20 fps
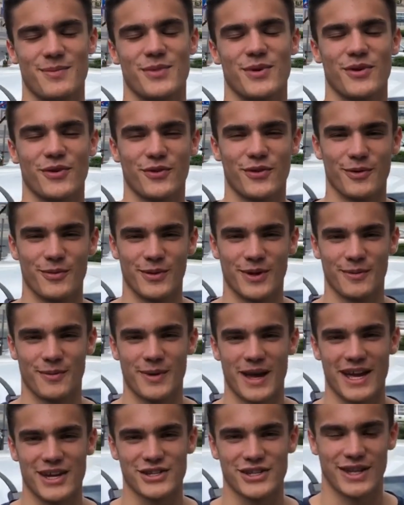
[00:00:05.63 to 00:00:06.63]
beautiful
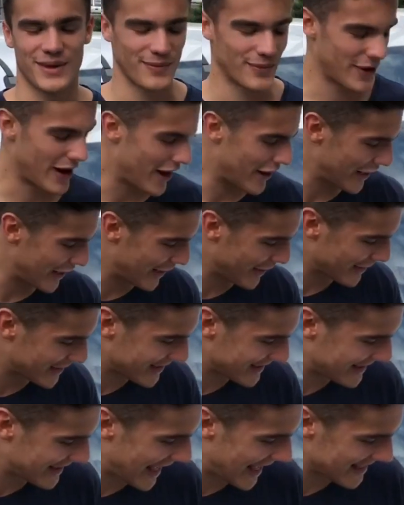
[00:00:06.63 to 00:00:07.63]
Budapest and we are here
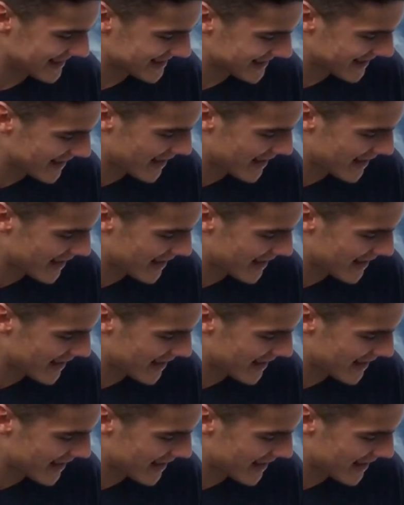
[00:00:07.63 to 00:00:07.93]
to test